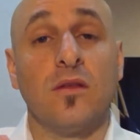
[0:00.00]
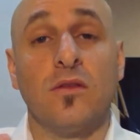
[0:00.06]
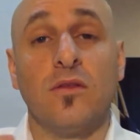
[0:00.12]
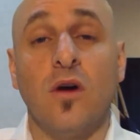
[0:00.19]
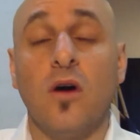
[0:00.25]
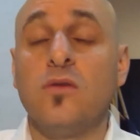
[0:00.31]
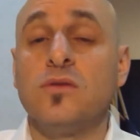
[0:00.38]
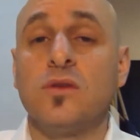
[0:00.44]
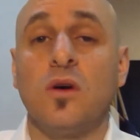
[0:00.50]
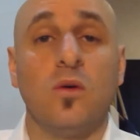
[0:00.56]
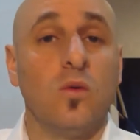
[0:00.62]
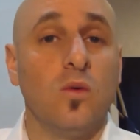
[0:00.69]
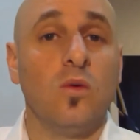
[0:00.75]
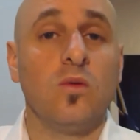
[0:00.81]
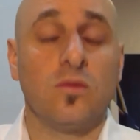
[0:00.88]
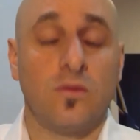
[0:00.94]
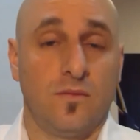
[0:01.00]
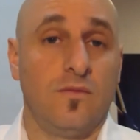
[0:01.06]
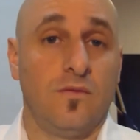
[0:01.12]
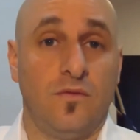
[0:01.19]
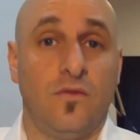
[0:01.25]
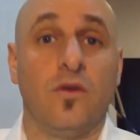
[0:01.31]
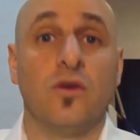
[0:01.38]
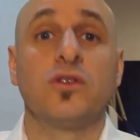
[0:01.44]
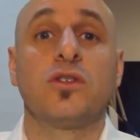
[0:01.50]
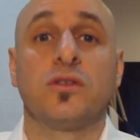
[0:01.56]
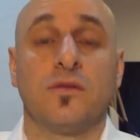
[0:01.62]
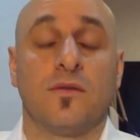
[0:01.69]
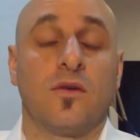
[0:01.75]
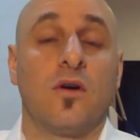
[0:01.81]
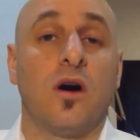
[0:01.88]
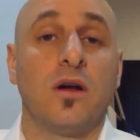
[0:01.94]
those are all versions
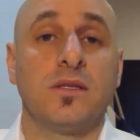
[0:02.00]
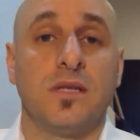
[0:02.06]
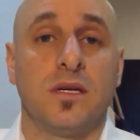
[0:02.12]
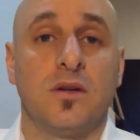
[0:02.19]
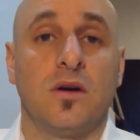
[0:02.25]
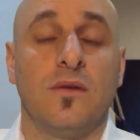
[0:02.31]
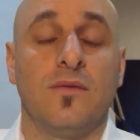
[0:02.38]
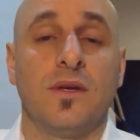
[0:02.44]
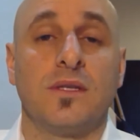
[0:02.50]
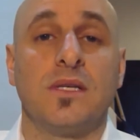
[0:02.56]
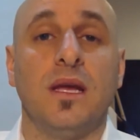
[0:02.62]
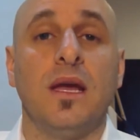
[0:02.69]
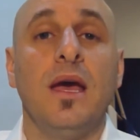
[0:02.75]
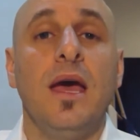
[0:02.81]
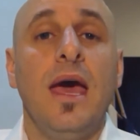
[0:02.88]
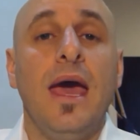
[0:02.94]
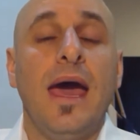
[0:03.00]
of content, obviously,